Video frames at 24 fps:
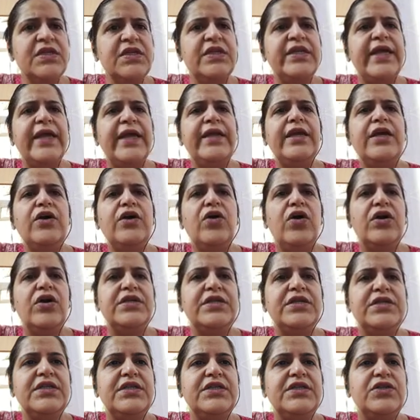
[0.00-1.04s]
In any
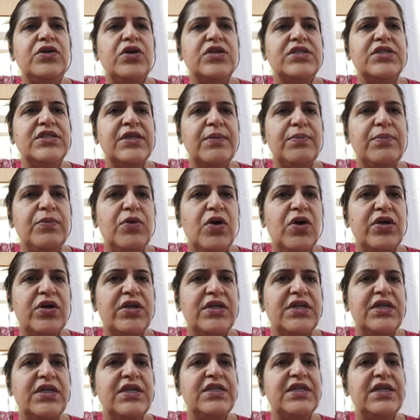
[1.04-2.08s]
continent or
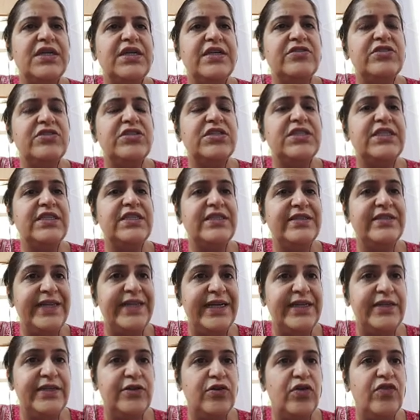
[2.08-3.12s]
subcontinent, the literacy
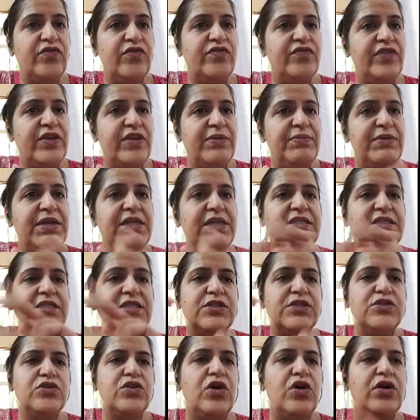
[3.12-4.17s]
rate of females is
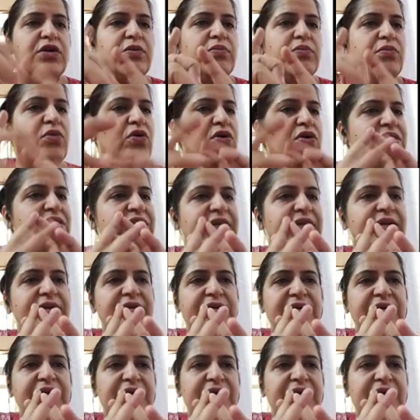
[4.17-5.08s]
not more than